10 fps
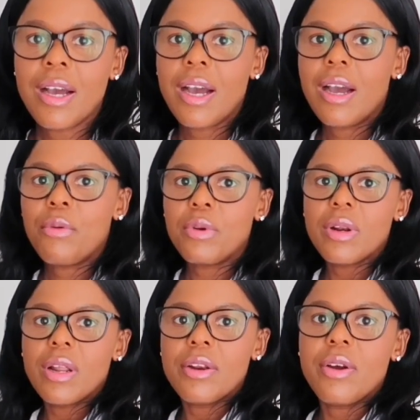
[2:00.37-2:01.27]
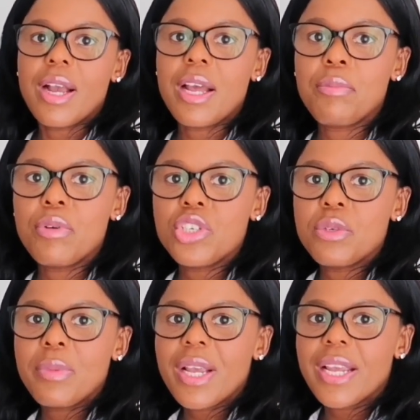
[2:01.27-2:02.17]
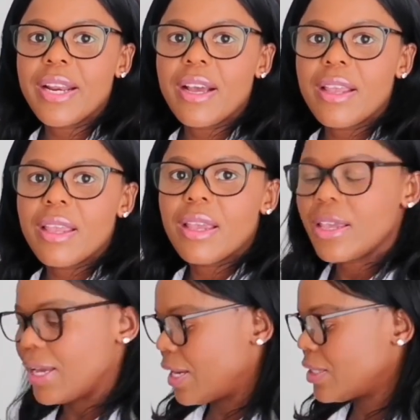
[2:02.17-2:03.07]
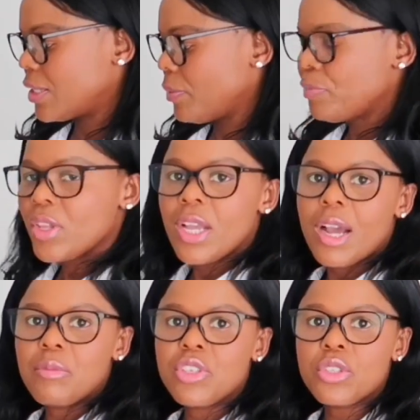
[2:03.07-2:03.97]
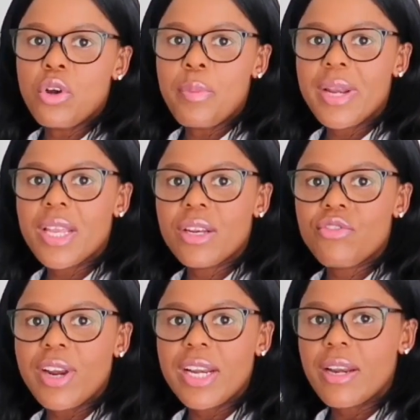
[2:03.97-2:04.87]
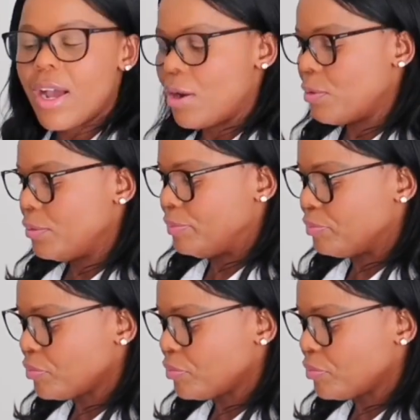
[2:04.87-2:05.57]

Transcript: No, I can't push it back, can I? Yes, I'm just opening it right now.